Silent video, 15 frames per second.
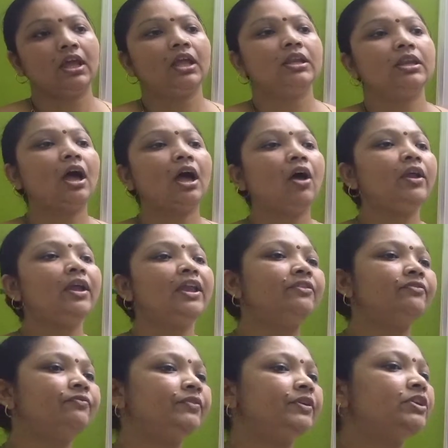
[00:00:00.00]
Now
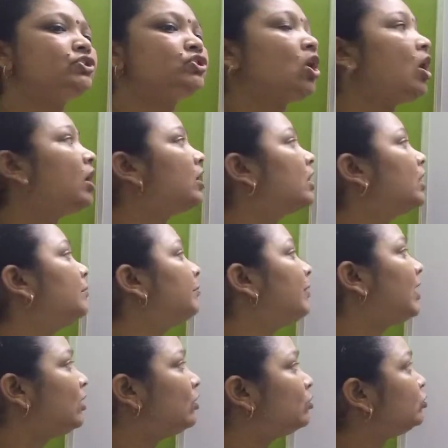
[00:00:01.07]
if we talk
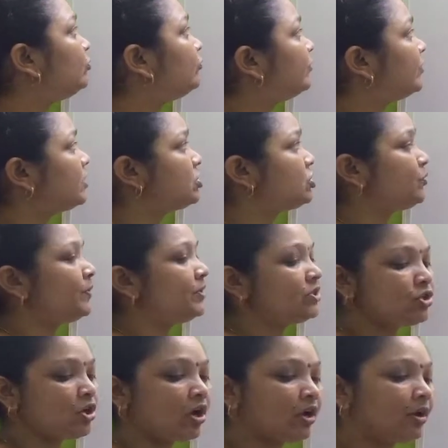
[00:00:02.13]
about, first we'll
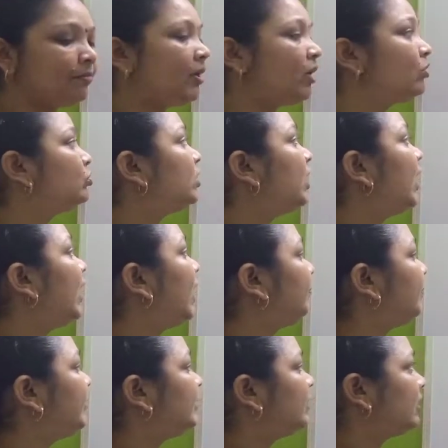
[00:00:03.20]
talk about the
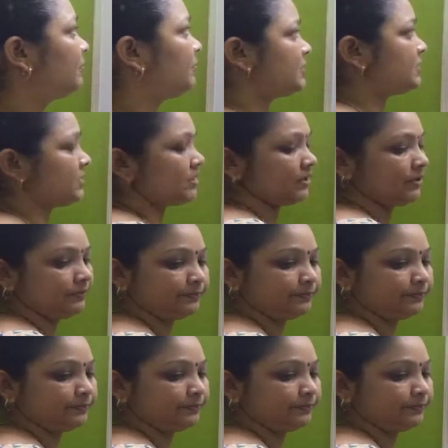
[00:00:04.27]
epidermis.